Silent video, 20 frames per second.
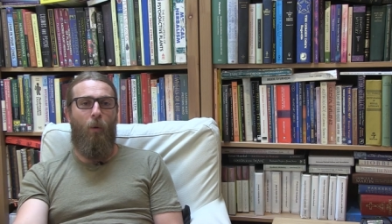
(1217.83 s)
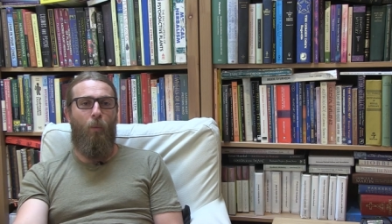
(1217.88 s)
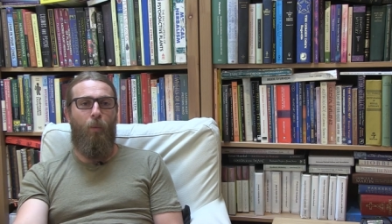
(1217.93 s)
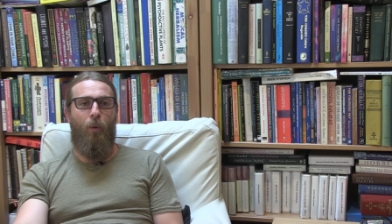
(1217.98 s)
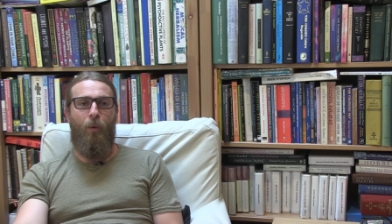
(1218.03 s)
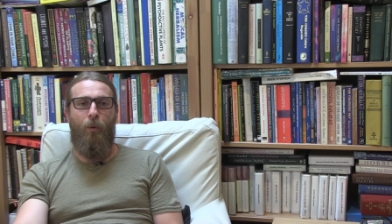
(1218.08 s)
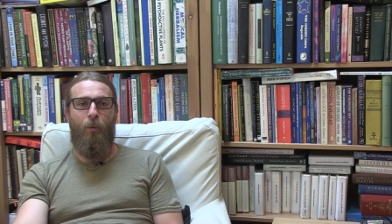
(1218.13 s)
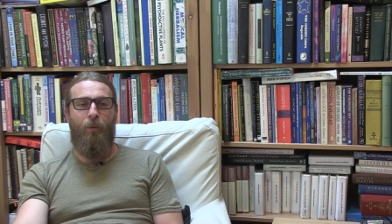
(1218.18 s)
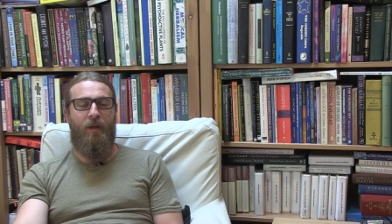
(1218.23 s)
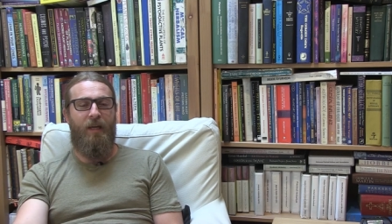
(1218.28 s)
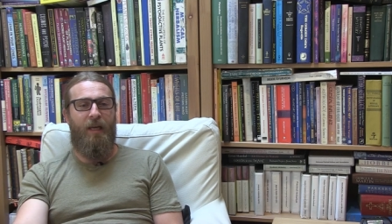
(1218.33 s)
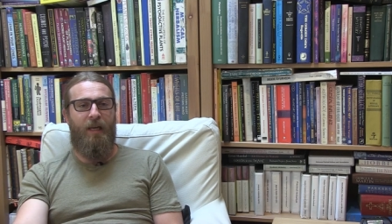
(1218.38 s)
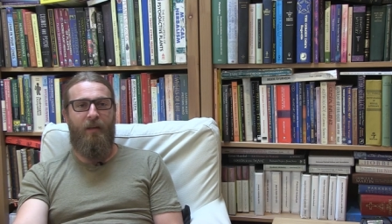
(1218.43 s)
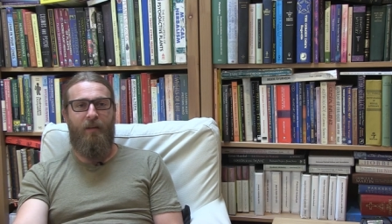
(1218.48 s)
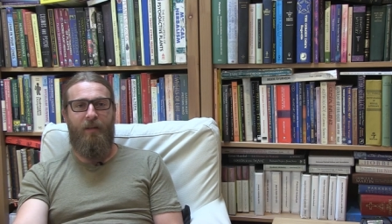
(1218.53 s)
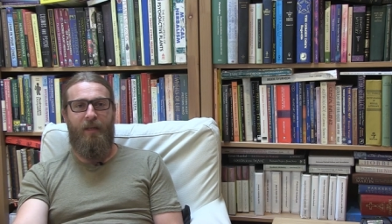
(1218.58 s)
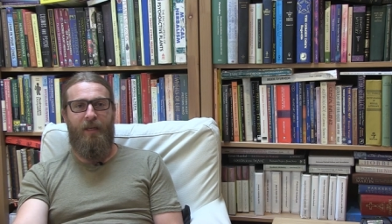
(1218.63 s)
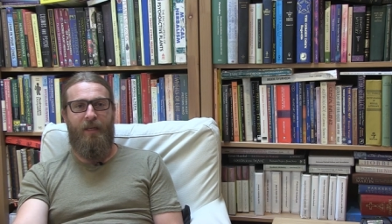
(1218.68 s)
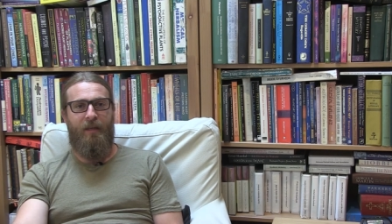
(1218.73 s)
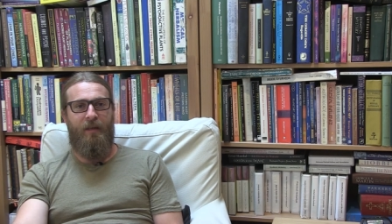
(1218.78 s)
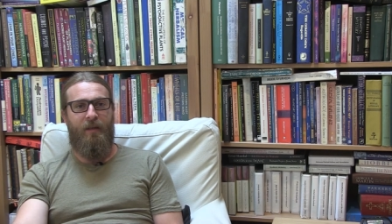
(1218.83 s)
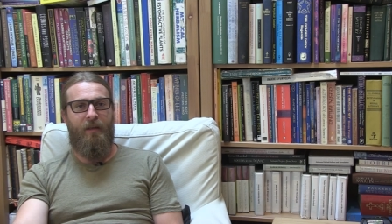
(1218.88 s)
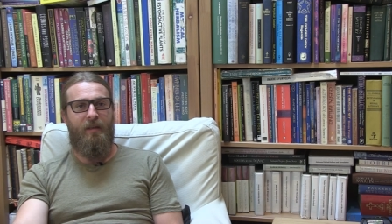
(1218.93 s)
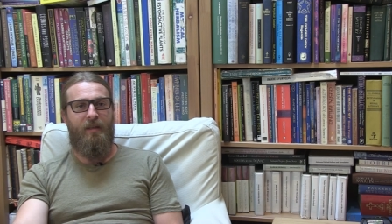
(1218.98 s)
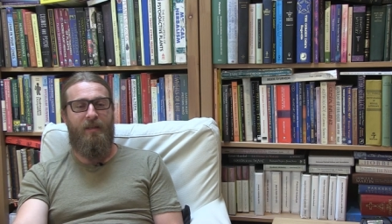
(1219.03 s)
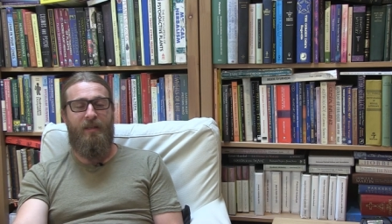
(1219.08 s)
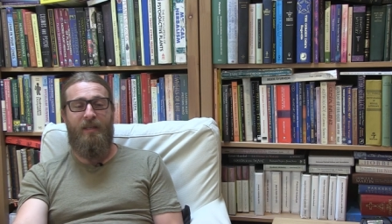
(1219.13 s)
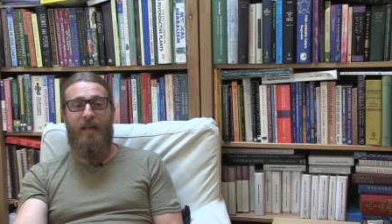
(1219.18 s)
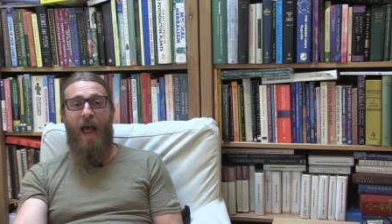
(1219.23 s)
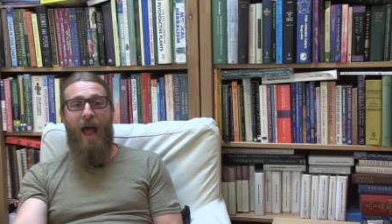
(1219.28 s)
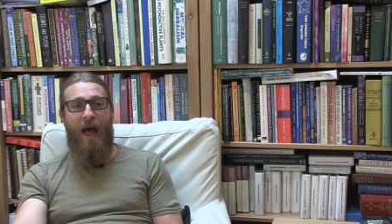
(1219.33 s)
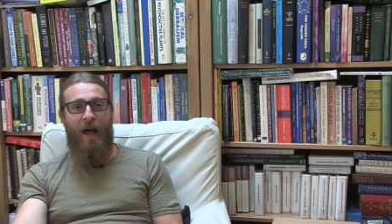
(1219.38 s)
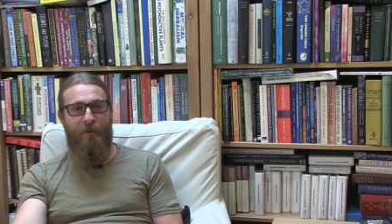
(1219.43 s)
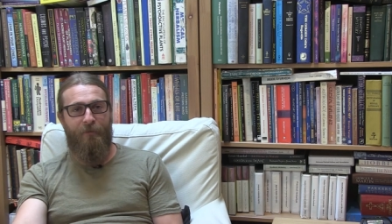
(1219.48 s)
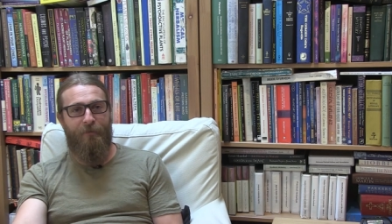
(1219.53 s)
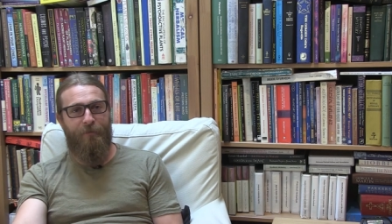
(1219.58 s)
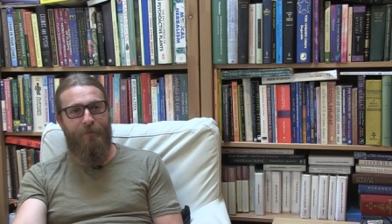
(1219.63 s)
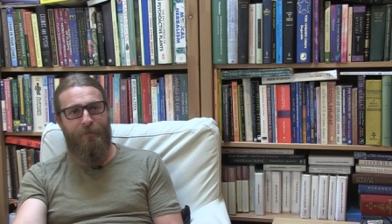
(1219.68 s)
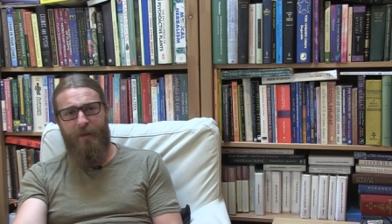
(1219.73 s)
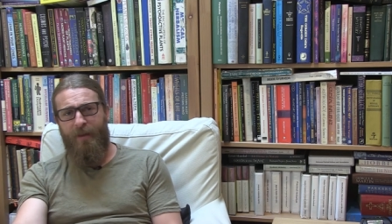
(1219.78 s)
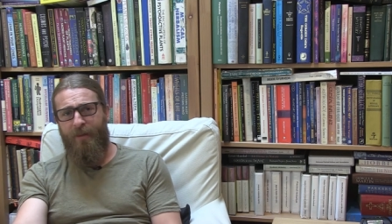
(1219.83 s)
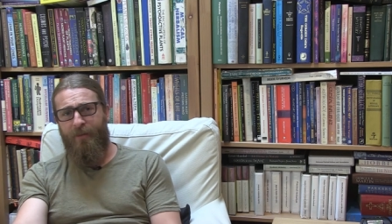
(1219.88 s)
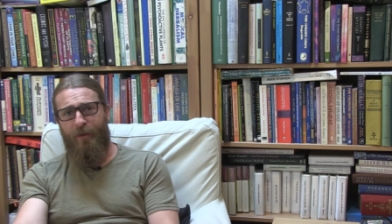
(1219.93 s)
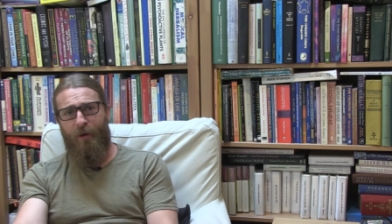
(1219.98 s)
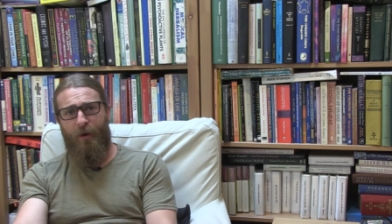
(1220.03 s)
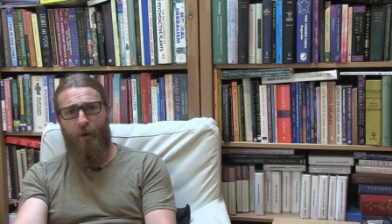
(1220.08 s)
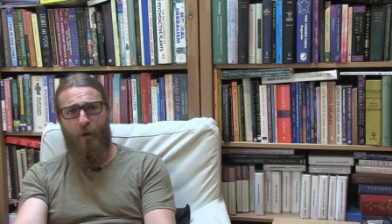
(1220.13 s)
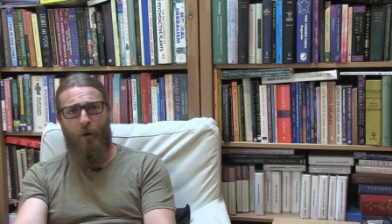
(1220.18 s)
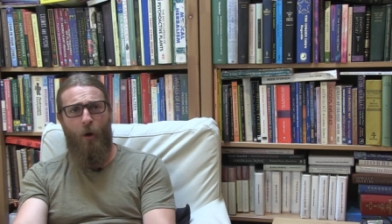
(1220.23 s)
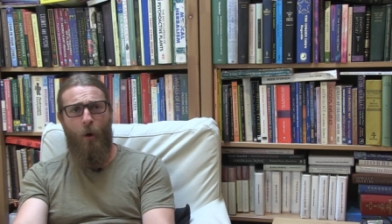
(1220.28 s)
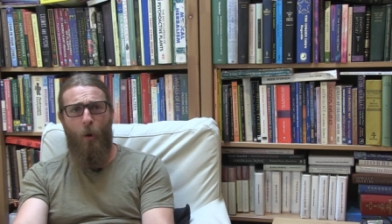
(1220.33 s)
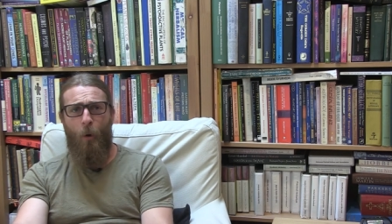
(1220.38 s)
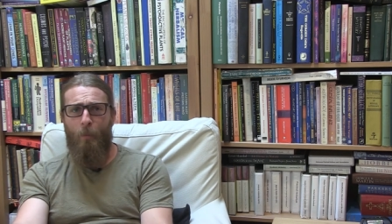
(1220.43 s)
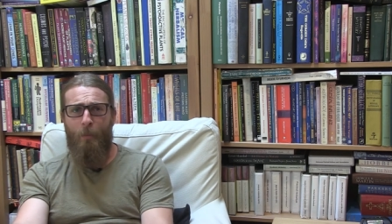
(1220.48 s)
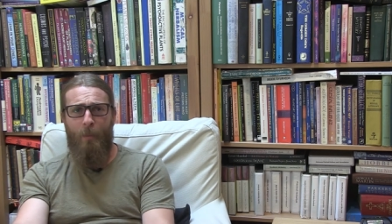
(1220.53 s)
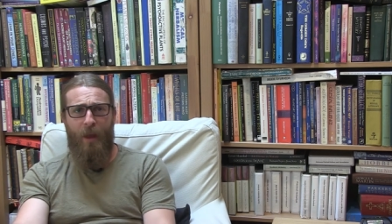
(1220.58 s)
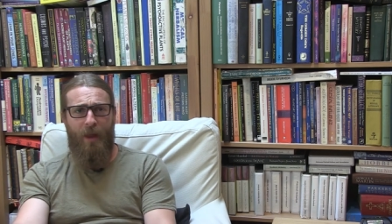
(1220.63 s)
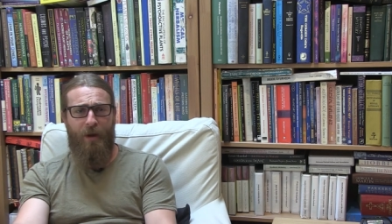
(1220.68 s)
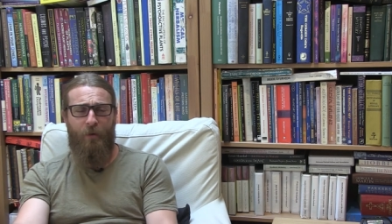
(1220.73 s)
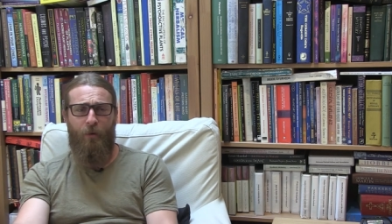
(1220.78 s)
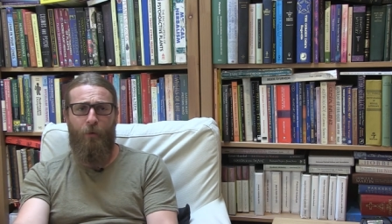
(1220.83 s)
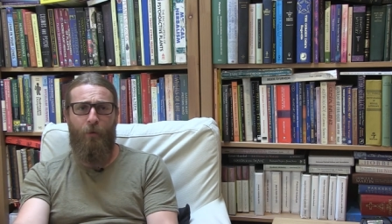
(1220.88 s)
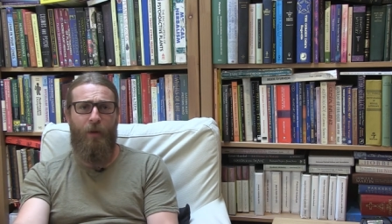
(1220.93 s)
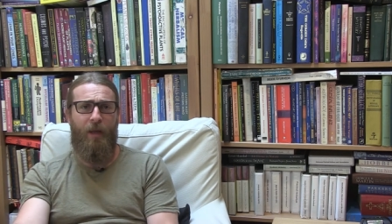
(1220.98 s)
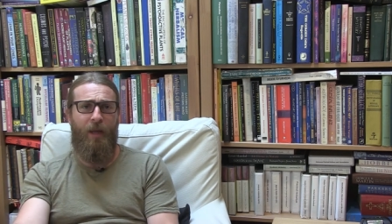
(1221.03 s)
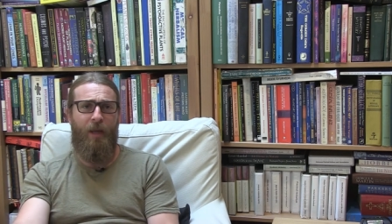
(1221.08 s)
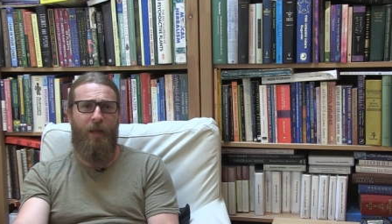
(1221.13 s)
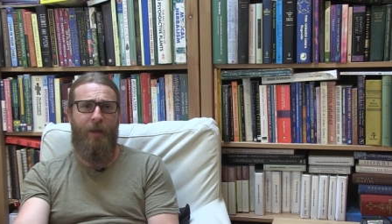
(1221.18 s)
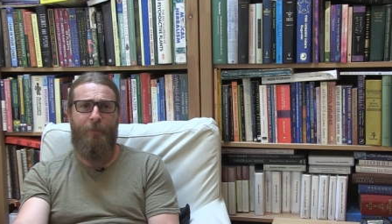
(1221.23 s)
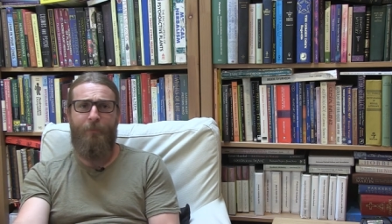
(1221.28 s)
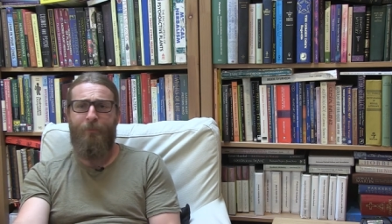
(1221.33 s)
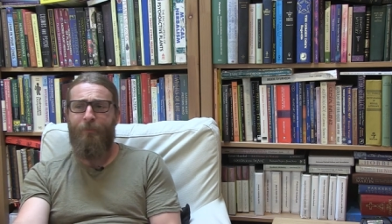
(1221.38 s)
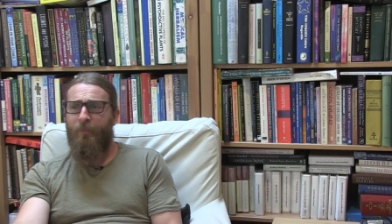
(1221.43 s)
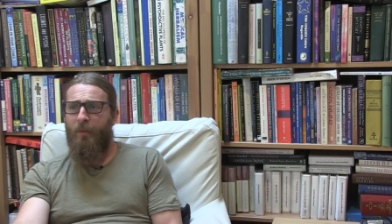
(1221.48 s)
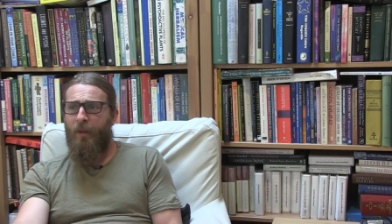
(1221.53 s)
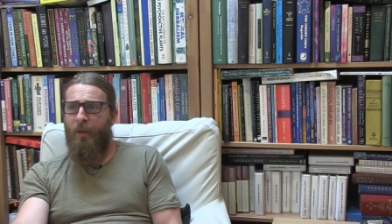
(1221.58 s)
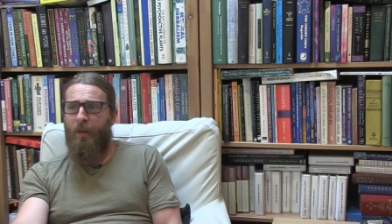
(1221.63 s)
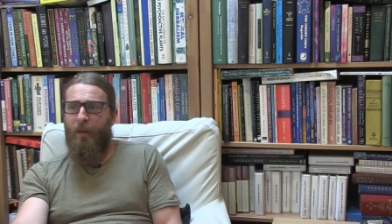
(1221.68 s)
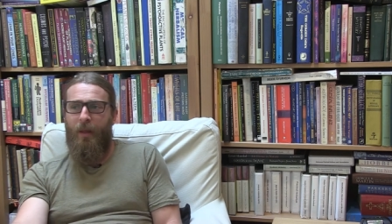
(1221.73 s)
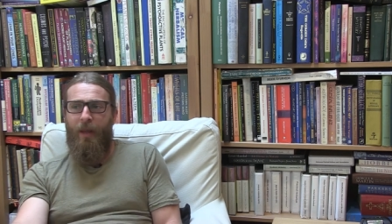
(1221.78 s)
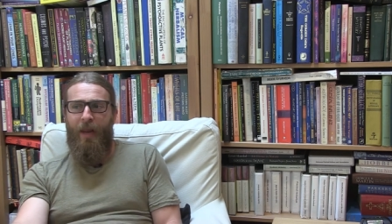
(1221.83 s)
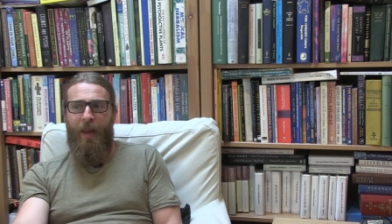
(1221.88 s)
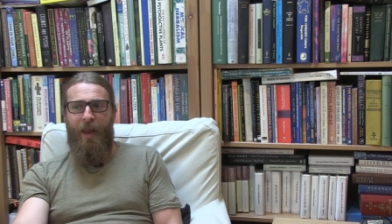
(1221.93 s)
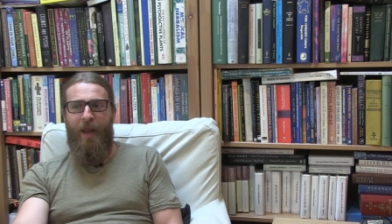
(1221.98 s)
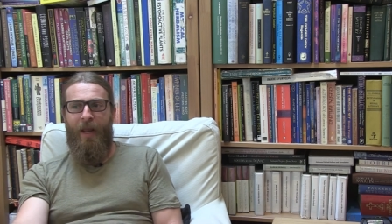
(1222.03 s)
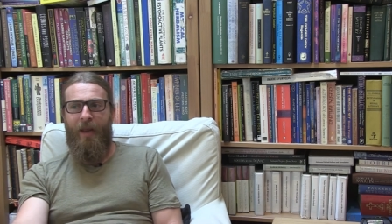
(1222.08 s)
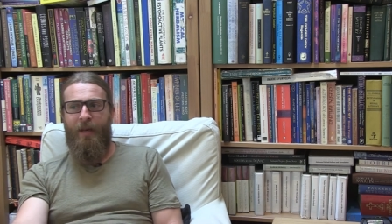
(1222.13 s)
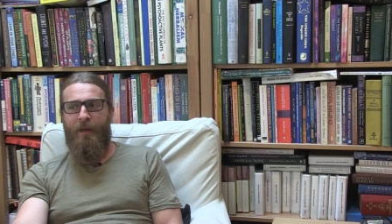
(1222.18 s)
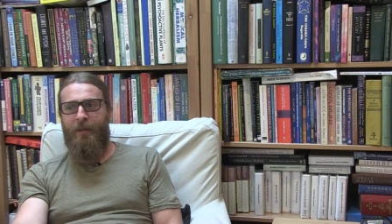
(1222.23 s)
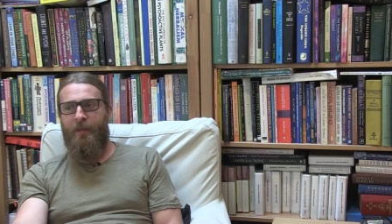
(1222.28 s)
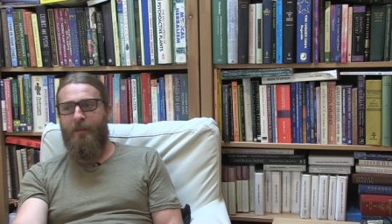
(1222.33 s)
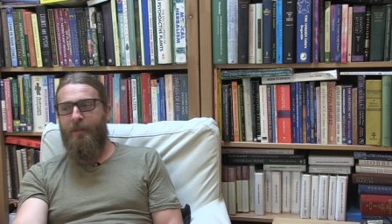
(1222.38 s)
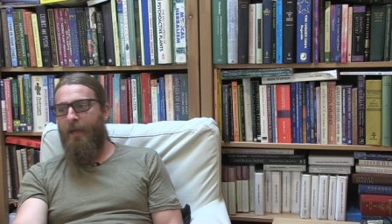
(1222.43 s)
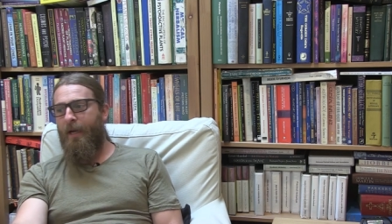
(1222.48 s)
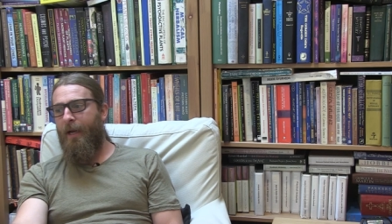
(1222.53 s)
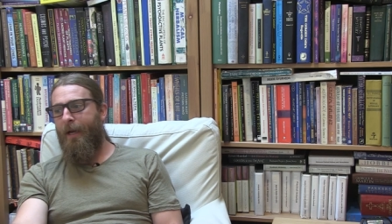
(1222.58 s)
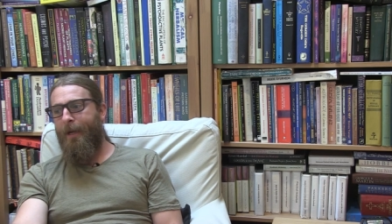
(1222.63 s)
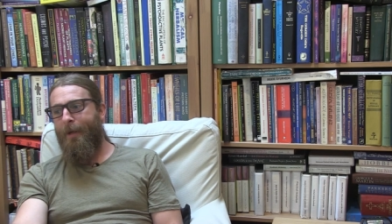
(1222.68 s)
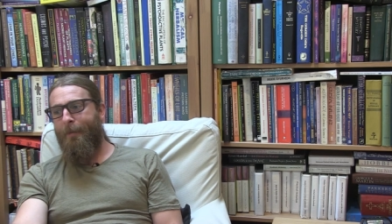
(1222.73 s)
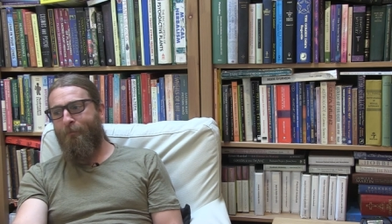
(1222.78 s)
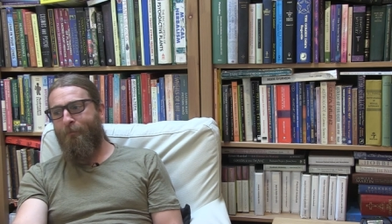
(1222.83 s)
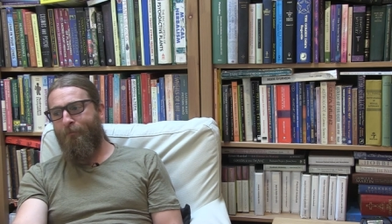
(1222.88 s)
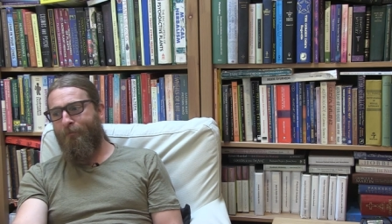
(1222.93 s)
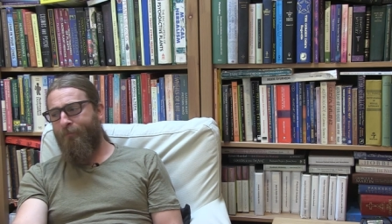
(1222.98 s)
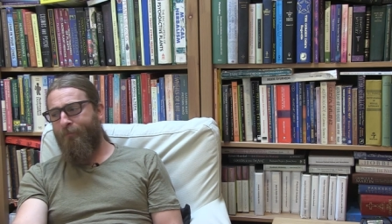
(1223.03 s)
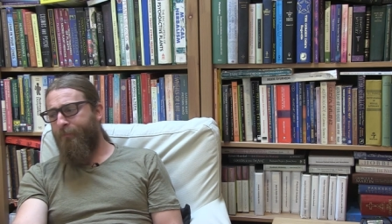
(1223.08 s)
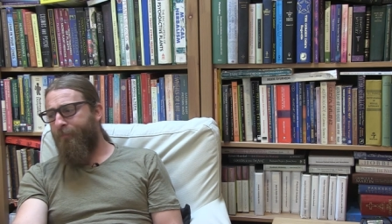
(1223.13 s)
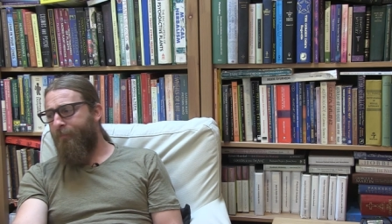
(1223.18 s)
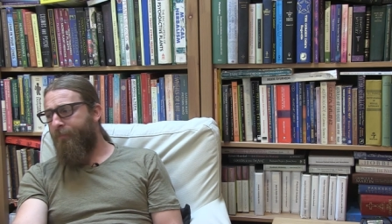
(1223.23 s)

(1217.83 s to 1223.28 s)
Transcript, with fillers: wound healing salve in their home medical kit, and um,